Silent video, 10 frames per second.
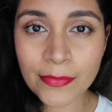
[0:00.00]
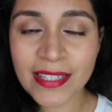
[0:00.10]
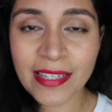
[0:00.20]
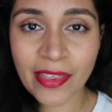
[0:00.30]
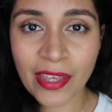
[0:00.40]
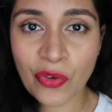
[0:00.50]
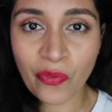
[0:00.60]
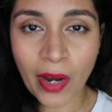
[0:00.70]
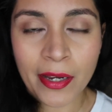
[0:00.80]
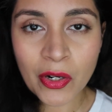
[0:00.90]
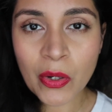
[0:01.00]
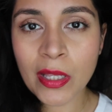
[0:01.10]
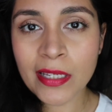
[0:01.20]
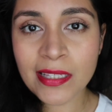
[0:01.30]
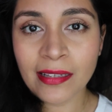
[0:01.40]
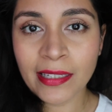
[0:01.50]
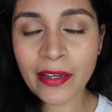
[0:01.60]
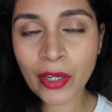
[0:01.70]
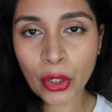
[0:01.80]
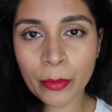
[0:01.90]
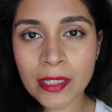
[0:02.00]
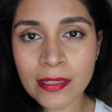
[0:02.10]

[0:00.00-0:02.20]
The final Selena Gomez